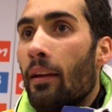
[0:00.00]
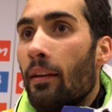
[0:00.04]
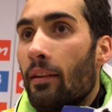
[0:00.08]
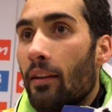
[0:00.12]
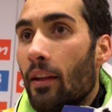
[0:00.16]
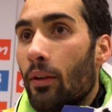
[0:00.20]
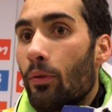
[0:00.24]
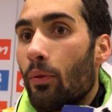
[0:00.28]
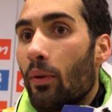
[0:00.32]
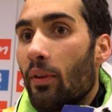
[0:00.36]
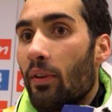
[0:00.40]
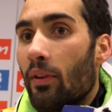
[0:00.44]

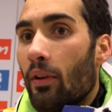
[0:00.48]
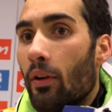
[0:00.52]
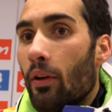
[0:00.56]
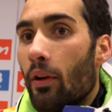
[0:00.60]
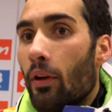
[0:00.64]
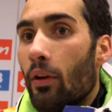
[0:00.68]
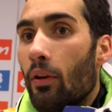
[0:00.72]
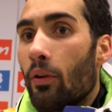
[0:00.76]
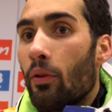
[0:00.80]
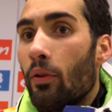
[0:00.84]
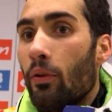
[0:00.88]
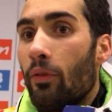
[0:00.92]
That was
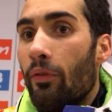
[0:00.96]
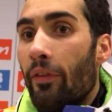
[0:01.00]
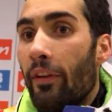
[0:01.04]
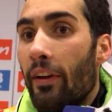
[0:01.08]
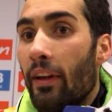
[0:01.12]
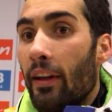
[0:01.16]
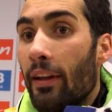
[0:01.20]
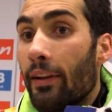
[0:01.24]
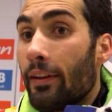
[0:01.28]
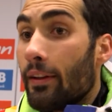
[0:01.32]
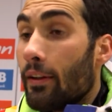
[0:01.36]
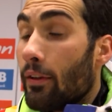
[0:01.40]
a good
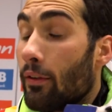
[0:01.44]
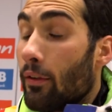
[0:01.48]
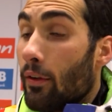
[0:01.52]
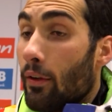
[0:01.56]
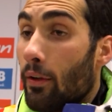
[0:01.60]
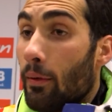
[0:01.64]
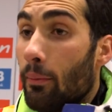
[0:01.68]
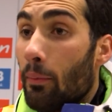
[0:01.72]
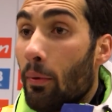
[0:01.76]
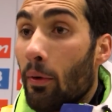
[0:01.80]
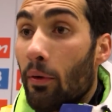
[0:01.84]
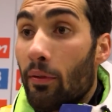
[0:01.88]
feeling,
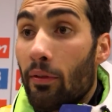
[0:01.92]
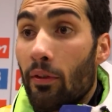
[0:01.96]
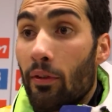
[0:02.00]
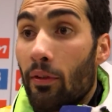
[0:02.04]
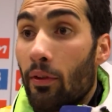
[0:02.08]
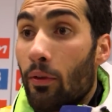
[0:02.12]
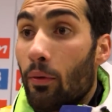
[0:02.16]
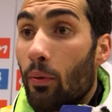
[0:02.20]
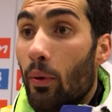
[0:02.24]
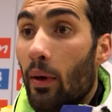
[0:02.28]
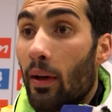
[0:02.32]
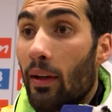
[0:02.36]
both on
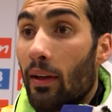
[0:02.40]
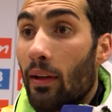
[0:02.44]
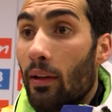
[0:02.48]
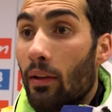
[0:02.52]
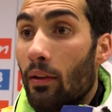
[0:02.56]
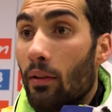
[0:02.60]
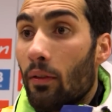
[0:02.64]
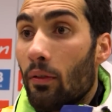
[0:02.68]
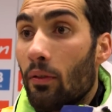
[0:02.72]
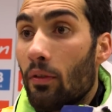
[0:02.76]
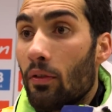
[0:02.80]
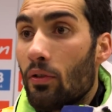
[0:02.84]
the track
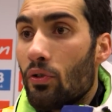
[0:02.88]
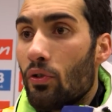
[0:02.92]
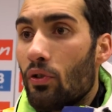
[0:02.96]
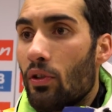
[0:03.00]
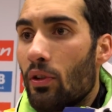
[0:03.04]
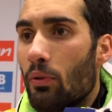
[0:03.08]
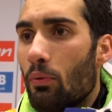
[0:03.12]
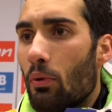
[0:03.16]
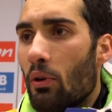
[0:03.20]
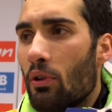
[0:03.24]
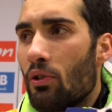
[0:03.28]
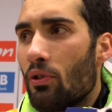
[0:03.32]
and on the
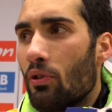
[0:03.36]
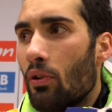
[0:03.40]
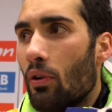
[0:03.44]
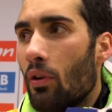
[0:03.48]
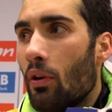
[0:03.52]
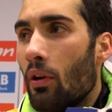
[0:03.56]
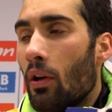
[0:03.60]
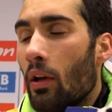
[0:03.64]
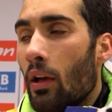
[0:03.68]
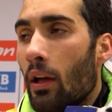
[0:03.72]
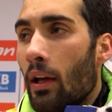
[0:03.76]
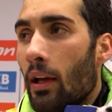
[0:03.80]
shooting range. You
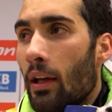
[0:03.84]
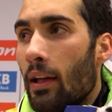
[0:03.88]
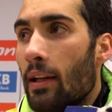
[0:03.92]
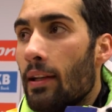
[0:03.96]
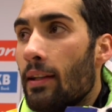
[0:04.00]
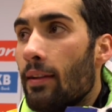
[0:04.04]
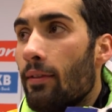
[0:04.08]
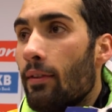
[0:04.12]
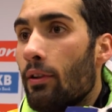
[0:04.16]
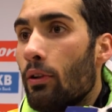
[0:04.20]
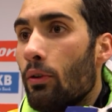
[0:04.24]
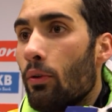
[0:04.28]
know,
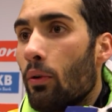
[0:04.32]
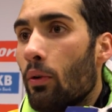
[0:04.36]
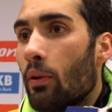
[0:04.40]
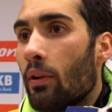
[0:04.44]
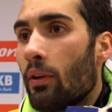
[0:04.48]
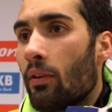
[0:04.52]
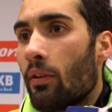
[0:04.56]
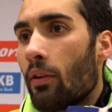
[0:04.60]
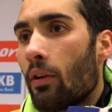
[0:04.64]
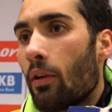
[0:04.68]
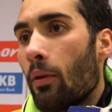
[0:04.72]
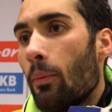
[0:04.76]
individual
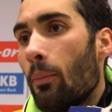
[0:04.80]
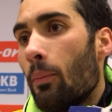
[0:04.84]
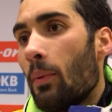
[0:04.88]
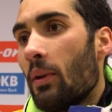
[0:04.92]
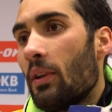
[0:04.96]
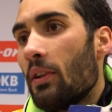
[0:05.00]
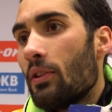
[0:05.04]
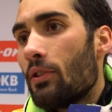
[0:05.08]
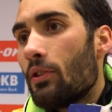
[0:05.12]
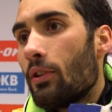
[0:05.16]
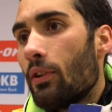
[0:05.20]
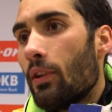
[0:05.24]
is a
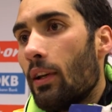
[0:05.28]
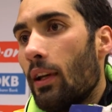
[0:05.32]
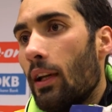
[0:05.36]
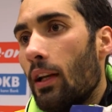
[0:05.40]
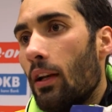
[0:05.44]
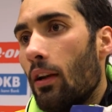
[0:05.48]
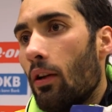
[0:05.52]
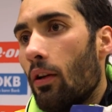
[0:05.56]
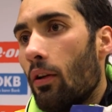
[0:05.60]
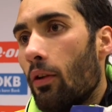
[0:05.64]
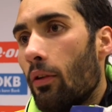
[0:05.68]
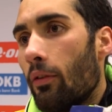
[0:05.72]
competition I
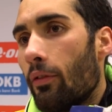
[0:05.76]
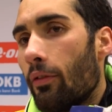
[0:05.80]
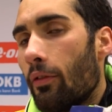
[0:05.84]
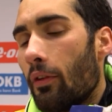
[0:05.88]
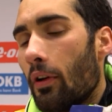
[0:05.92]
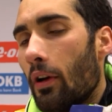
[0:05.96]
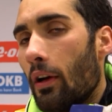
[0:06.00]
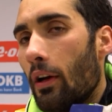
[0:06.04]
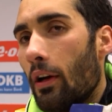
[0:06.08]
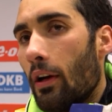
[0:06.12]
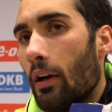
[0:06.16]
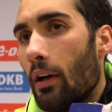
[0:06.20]
love.
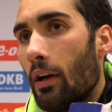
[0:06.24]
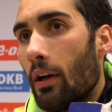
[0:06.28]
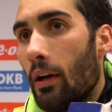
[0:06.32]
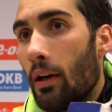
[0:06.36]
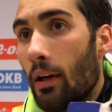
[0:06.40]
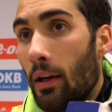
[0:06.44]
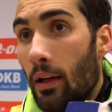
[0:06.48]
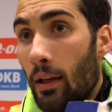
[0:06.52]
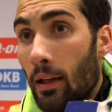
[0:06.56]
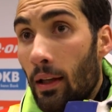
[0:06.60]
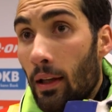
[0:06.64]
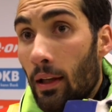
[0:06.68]

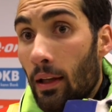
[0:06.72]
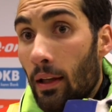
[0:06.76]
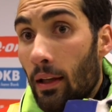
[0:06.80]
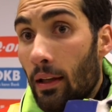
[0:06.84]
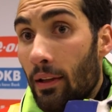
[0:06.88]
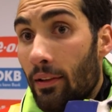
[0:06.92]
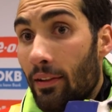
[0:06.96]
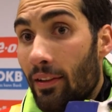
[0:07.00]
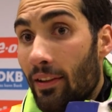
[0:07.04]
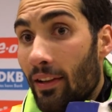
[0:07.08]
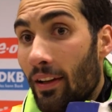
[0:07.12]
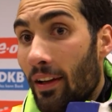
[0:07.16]

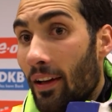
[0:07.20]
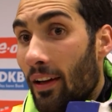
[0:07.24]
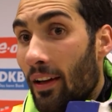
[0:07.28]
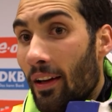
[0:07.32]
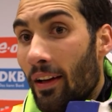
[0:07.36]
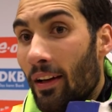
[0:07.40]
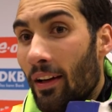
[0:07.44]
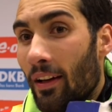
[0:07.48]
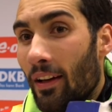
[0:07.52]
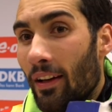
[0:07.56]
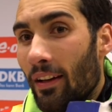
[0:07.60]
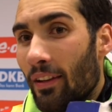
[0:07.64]
It's
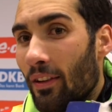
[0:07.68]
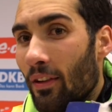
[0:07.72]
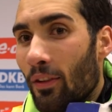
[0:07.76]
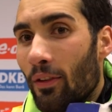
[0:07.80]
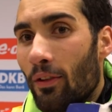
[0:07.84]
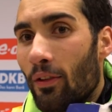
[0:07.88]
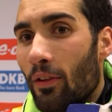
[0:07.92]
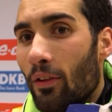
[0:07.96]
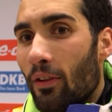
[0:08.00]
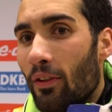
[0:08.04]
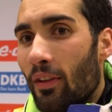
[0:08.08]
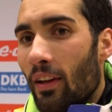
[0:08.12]

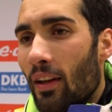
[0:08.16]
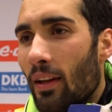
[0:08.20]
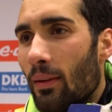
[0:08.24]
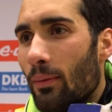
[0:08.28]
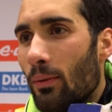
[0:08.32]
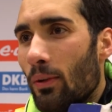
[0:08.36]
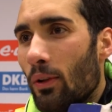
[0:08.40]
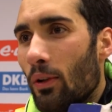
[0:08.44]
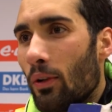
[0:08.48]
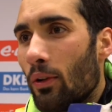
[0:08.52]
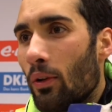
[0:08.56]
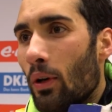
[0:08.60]
not the
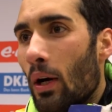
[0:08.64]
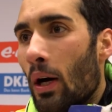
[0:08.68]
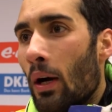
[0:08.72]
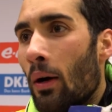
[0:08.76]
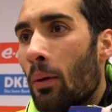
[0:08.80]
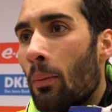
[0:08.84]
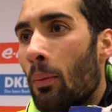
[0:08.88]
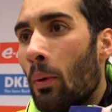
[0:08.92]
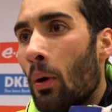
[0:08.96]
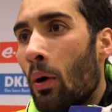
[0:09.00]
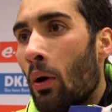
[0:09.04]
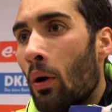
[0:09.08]
same. You know, you
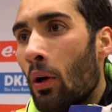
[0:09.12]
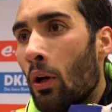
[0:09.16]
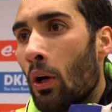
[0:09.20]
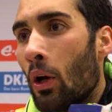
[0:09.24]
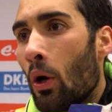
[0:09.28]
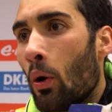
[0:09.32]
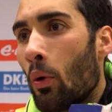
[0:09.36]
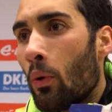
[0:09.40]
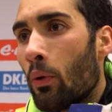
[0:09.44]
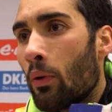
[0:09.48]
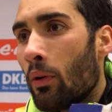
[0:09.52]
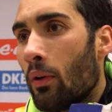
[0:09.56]
are more
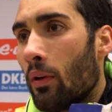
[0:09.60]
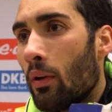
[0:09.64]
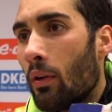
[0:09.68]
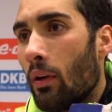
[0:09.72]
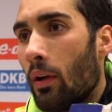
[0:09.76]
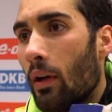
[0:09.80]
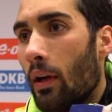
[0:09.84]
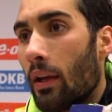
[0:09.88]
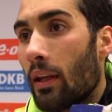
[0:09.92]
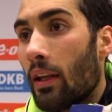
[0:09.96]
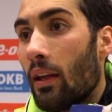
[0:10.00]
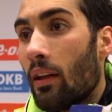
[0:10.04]

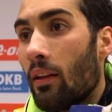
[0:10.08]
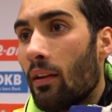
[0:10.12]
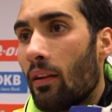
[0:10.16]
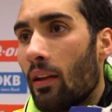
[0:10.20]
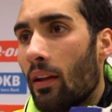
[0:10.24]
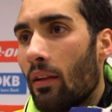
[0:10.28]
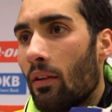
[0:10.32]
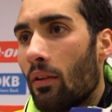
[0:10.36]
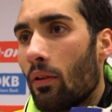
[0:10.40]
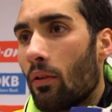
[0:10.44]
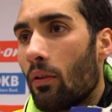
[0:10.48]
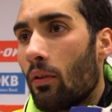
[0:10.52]
alone against
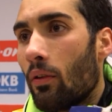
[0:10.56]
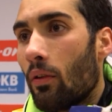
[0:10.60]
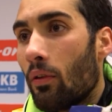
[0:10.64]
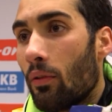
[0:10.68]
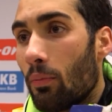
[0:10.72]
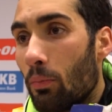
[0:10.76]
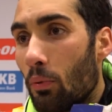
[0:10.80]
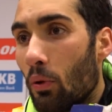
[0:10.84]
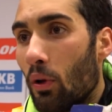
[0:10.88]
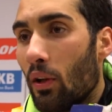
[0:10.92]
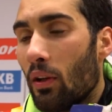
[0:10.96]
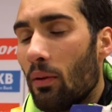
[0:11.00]
that on the
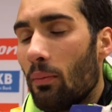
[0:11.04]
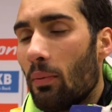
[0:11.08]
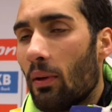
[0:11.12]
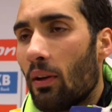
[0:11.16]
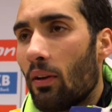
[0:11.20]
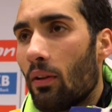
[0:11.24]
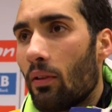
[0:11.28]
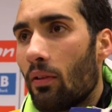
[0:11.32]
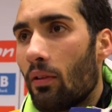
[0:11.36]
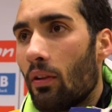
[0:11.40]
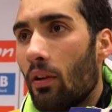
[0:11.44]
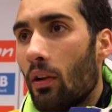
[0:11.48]
sprint,
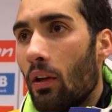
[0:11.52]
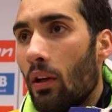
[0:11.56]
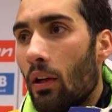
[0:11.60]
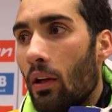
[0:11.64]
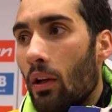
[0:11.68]
because